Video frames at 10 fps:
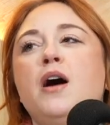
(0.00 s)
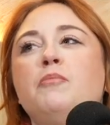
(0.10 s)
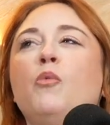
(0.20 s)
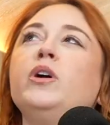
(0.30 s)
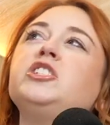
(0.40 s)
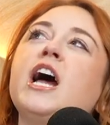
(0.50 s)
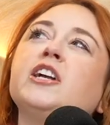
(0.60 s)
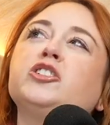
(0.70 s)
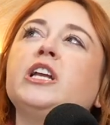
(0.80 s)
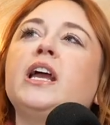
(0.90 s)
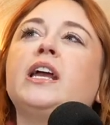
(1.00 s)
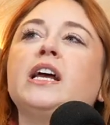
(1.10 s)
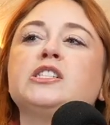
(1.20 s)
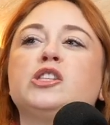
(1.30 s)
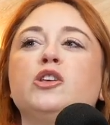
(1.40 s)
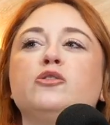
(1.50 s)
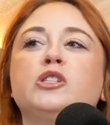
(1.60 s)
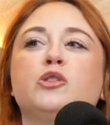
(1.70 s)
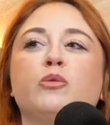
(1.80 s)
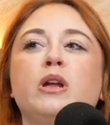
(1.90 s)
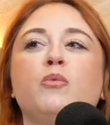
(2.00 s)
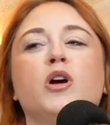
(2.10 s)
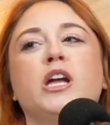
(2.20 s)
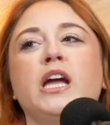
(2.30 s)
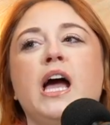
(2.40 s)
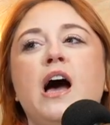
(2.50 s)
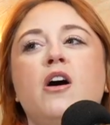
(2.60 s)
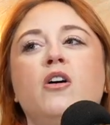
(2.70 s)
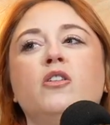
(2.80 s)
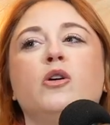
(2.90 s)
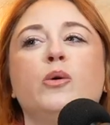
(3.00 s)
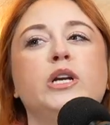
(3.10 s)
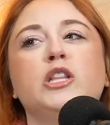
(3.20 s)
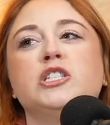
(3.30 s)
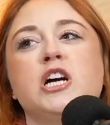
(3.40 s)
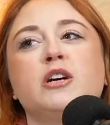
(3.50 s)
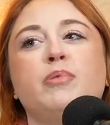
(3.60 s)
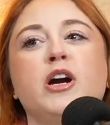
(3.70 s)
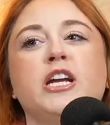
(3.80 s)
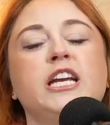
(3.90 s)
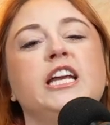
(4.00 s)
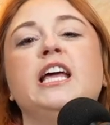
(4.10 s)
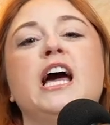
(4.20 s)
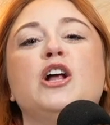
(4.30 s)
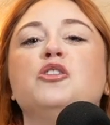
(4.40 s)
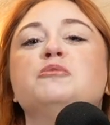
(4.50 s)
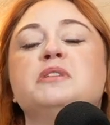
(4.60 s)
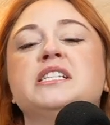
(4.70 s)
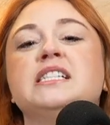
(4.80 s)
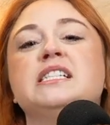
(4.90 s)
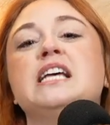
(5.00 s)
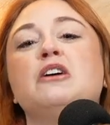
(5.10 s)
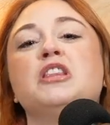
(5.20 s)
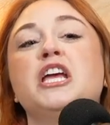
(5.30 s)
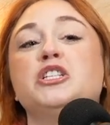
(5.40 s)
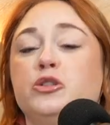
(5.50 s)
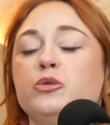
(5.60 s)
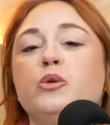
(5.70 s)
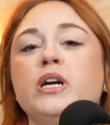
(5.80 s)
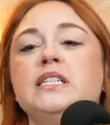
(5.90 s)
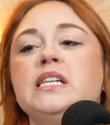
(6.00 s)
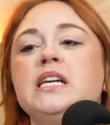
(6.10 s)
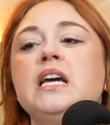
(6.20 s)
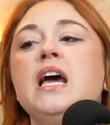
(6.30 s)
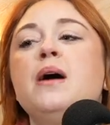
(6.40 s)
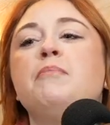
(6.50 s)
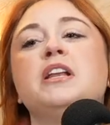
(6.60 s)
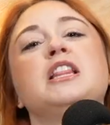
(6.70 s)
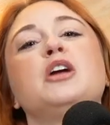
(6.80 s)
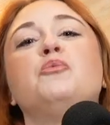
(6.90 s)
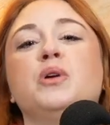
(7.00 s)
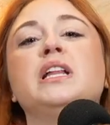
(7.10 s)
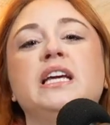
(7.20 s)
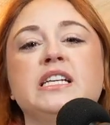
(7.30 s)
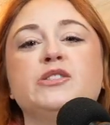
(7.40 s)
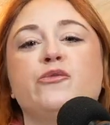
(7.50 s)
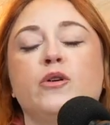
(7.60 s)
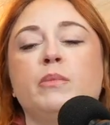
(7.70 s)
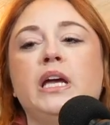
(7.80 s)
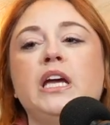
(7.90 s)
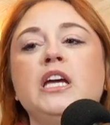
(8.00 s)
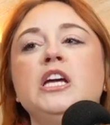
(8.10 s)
Which actually, I guess those three, working out, going to the dog park, and eating at home, doesn't sound like too crazy, but it like really is for me.